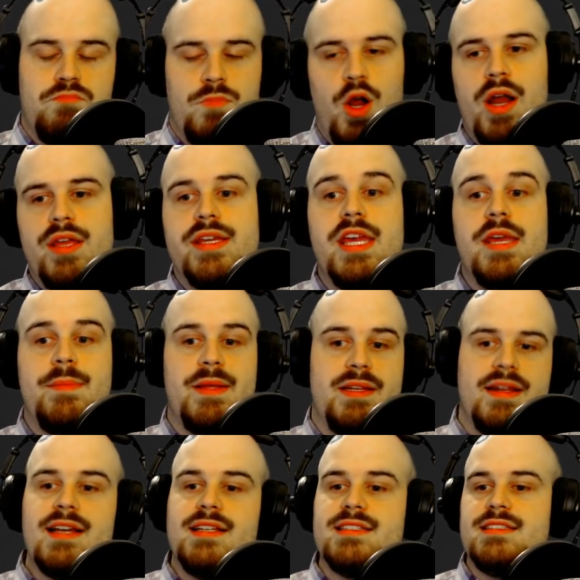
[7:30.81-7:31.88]
All right, you keep it.
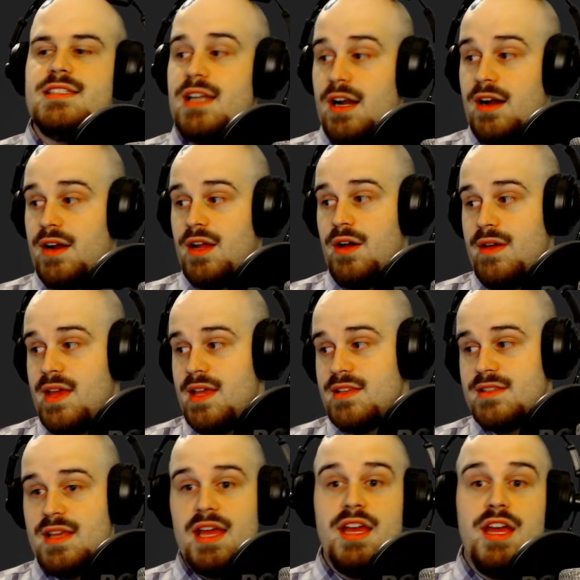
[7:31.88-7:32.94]
Next scenario
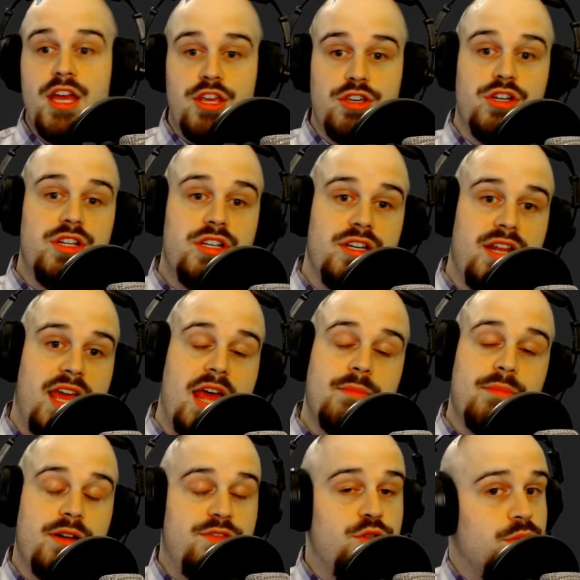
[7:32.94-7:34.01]
is that you get a good
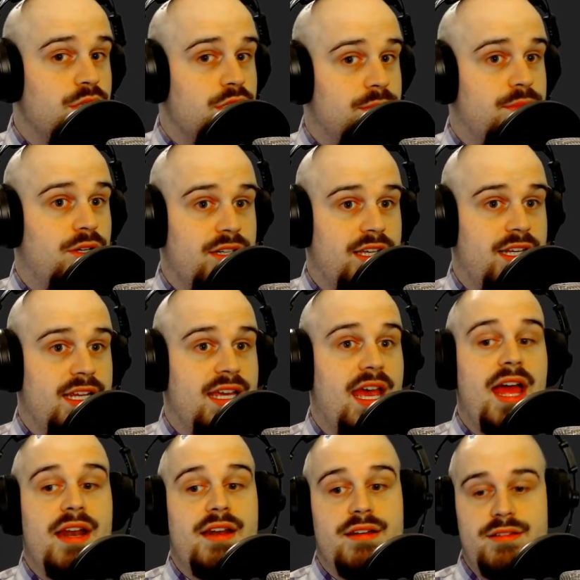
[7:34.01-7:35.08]
hand, but if you were to mulligan
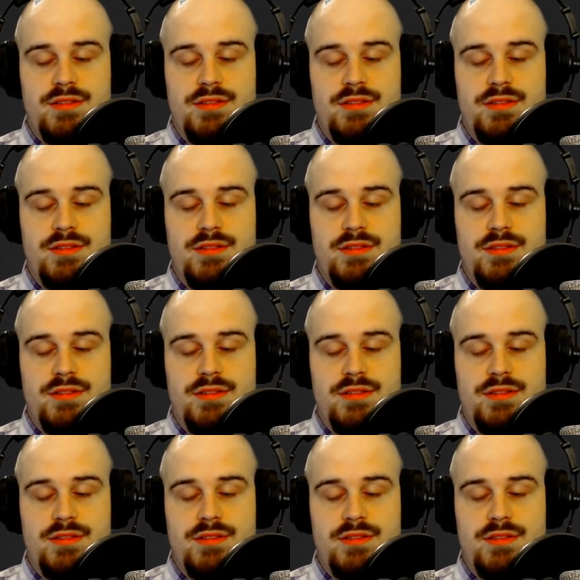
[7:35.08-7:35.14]
again,